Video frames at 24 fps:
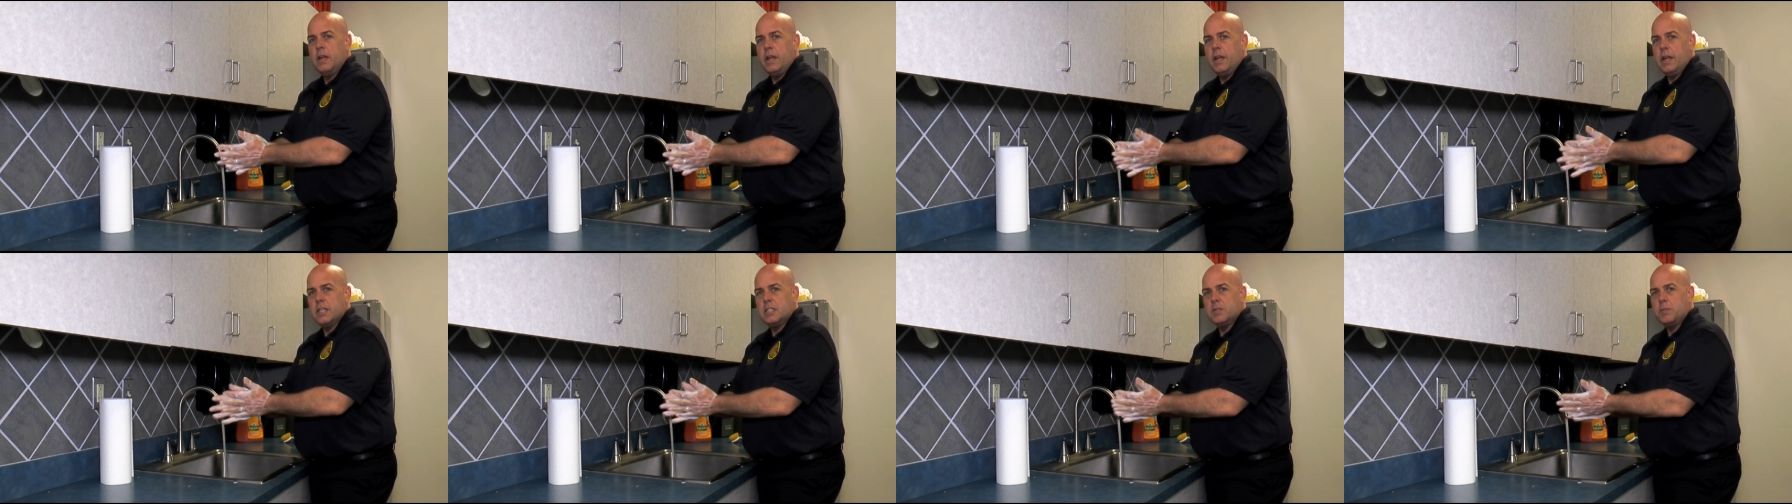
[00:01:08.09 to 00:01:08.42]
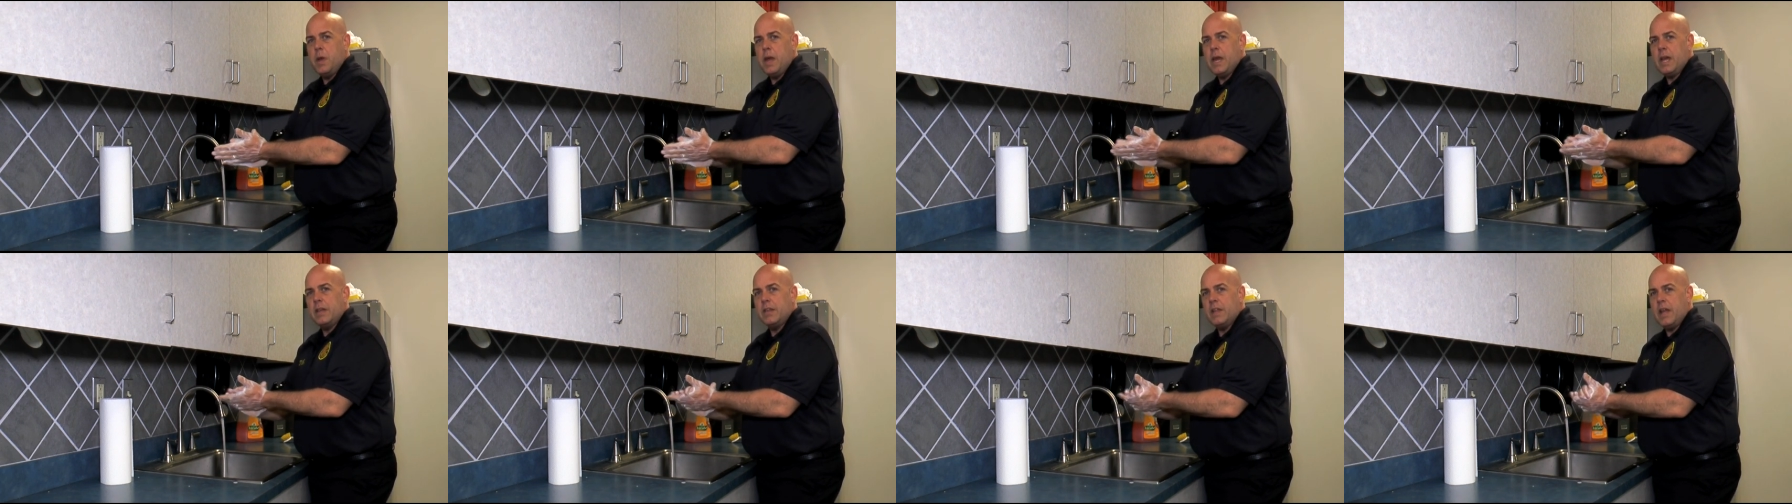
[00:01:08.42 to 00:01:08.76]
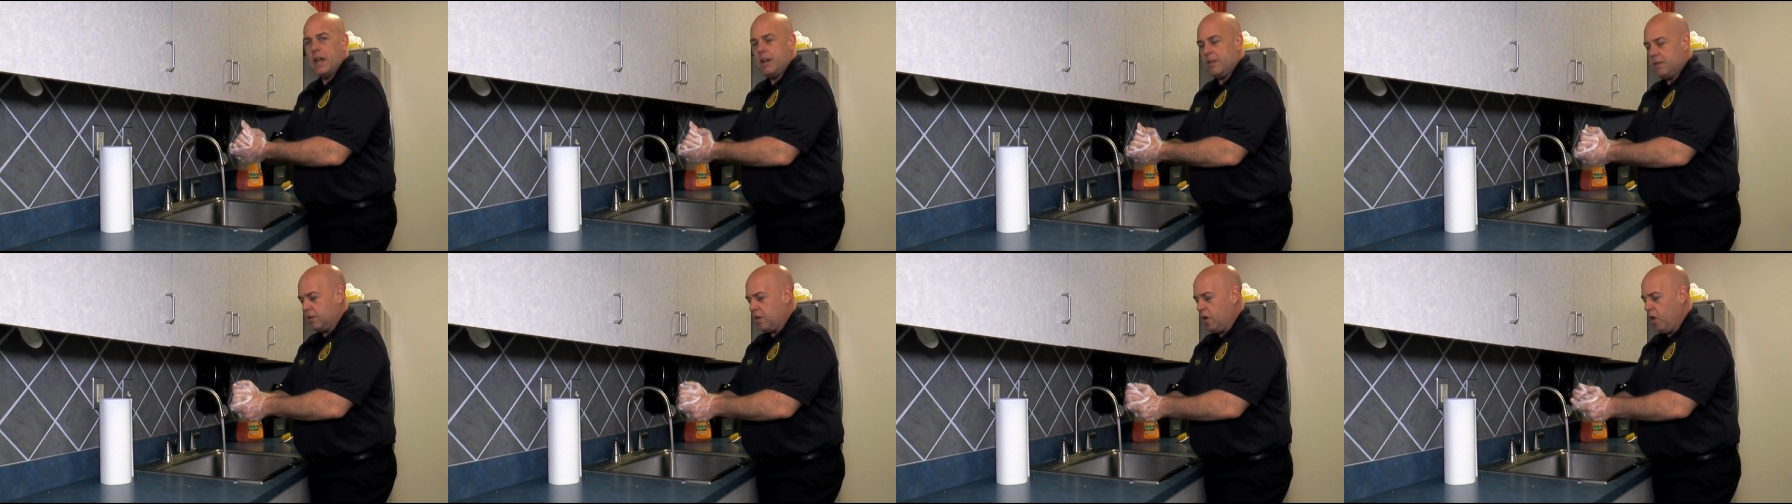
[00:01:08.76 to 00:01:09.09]
and it's making
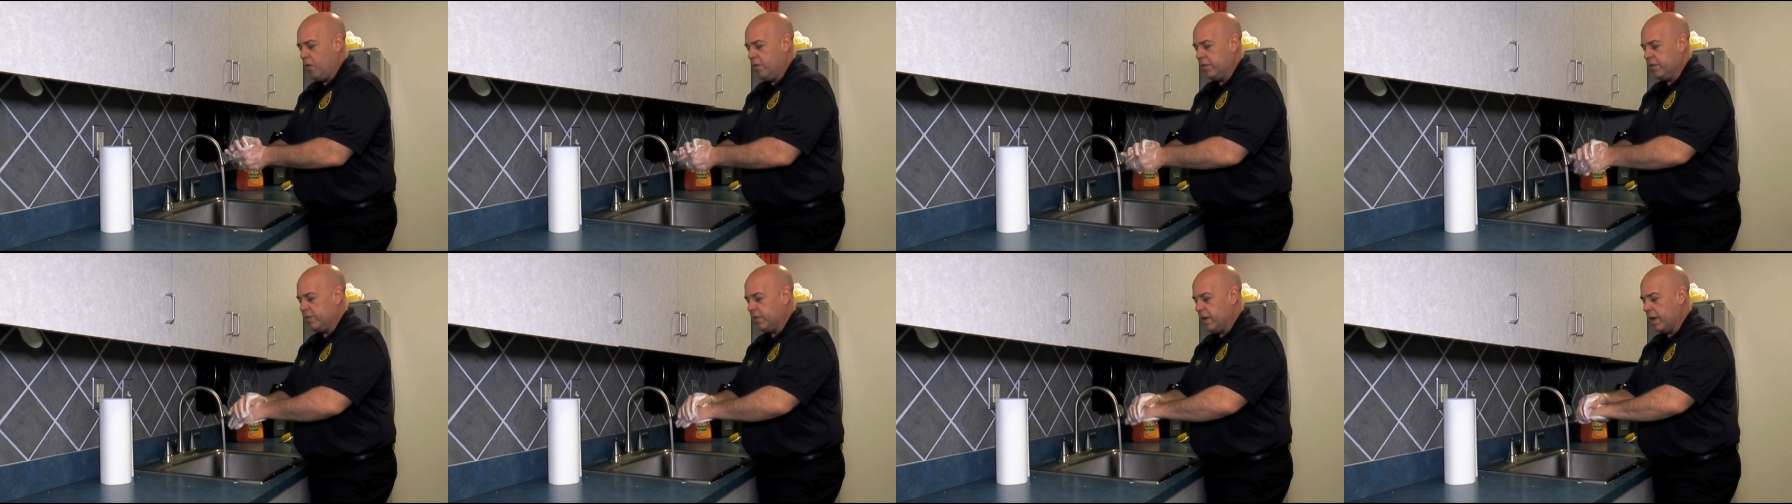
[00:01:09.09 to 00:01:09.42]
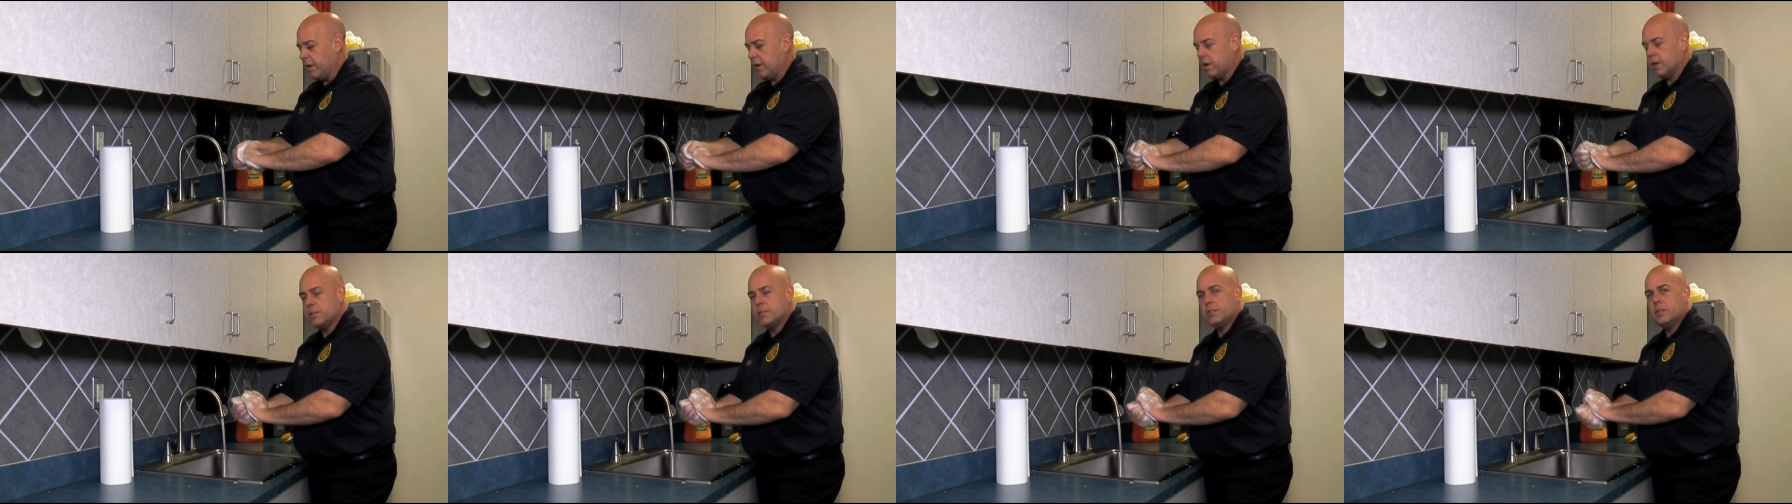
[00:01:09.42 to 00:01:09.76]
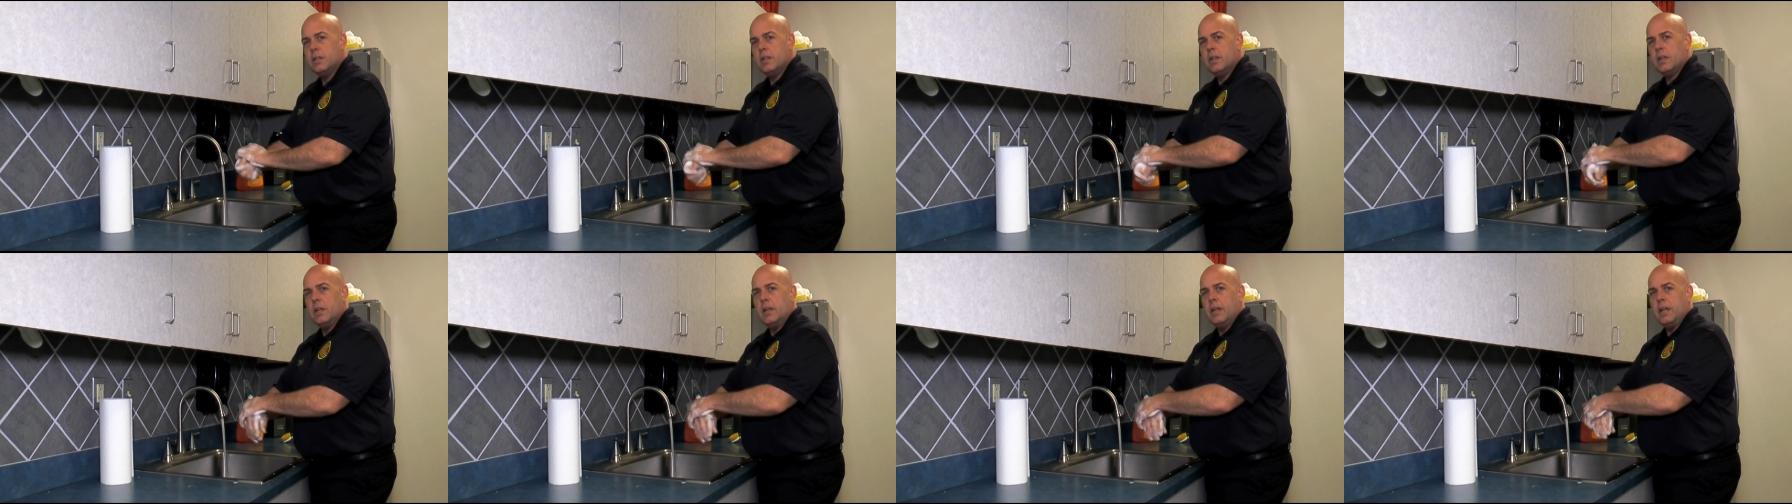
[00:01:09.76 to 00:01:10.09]
that COVID virus
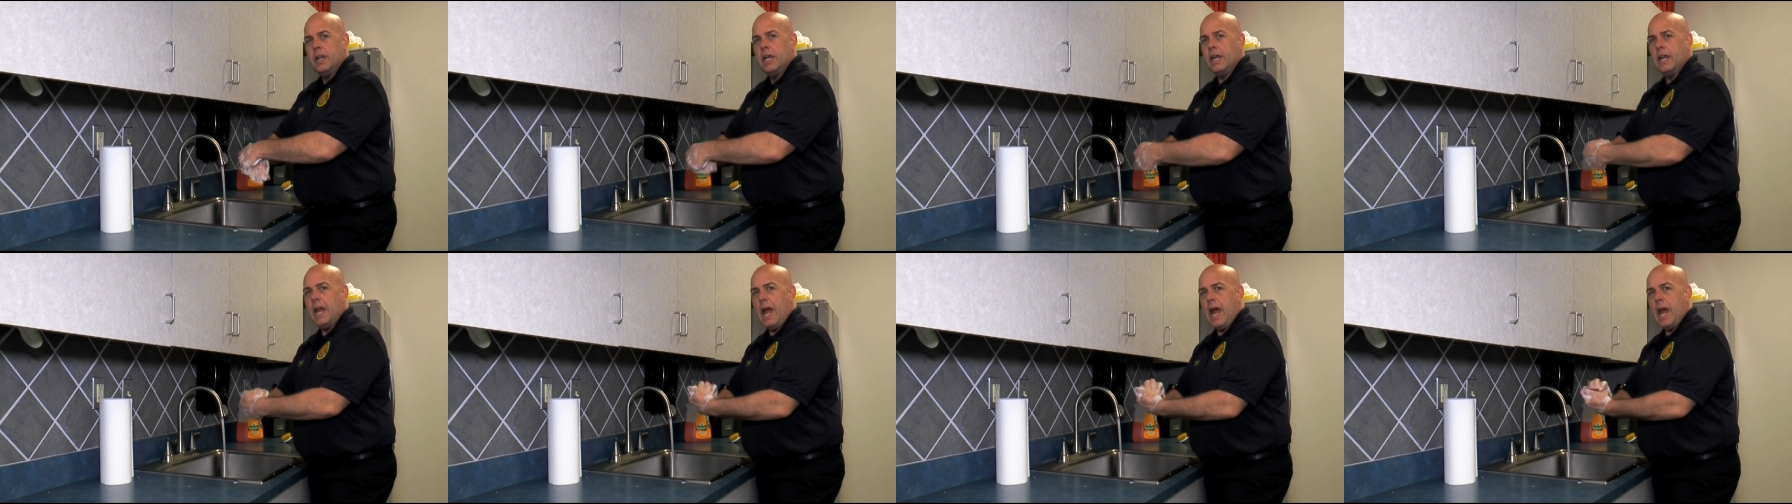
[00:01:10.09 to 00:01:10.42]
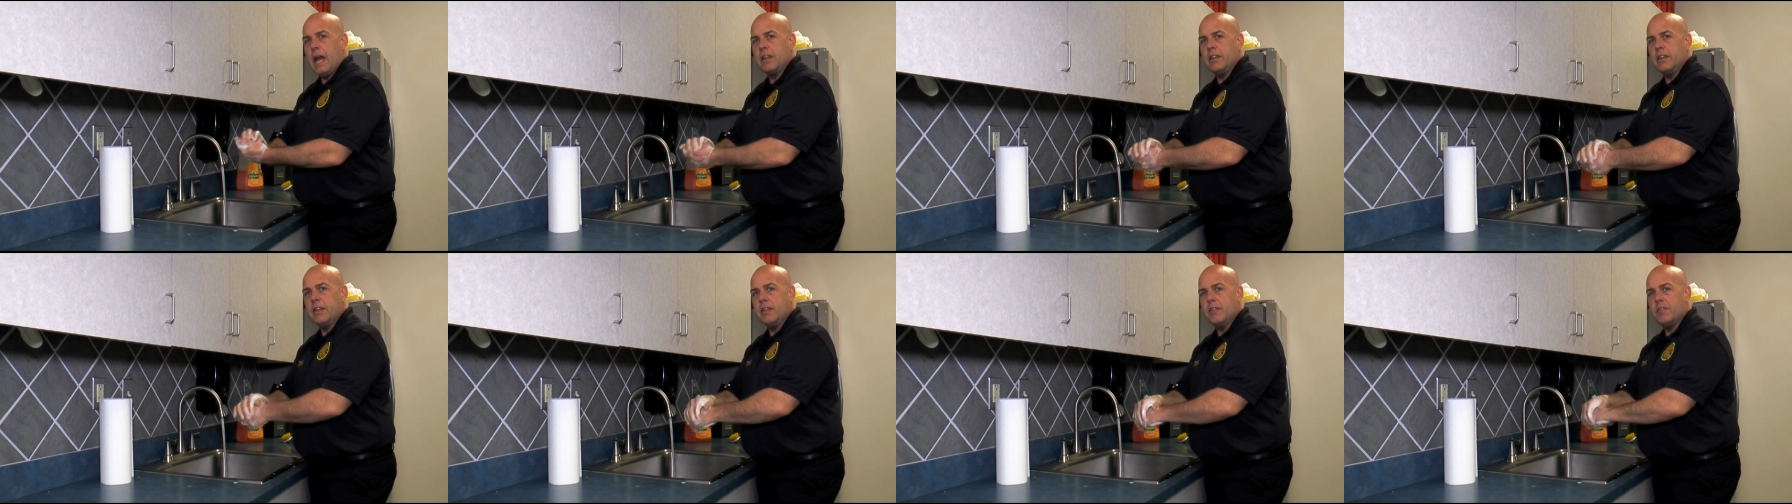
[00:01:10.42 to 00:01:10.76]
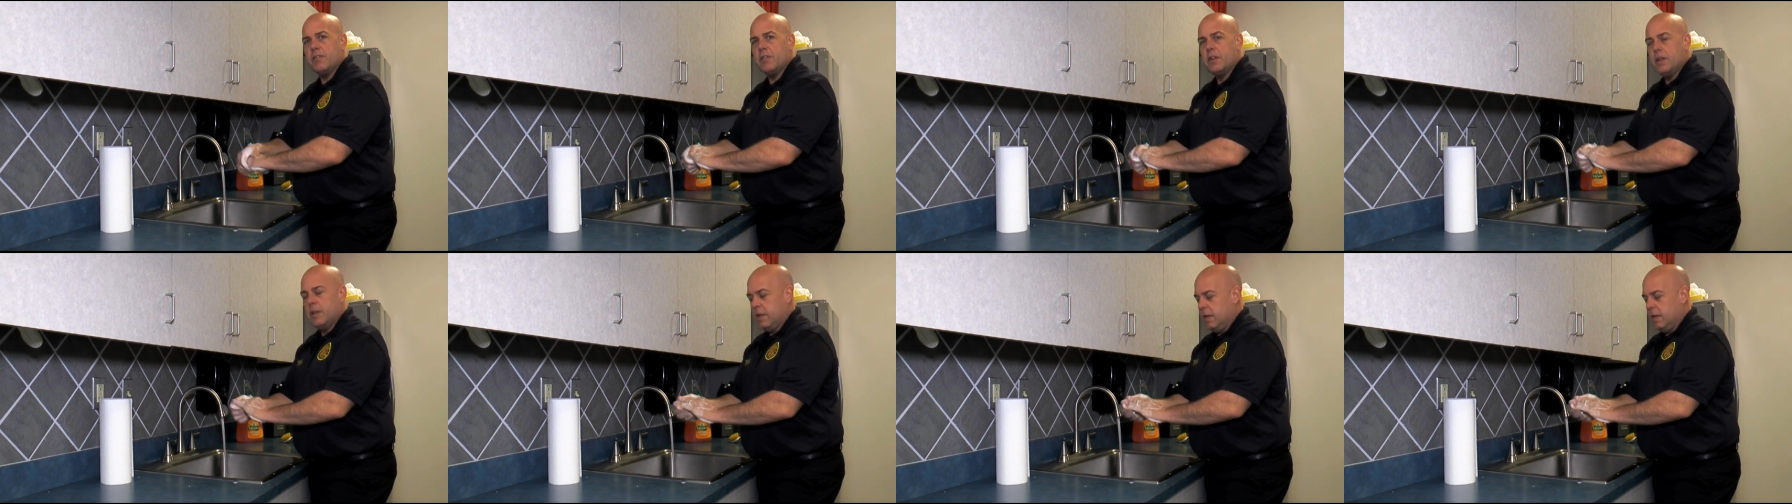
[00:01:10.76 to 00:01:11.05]
inactive.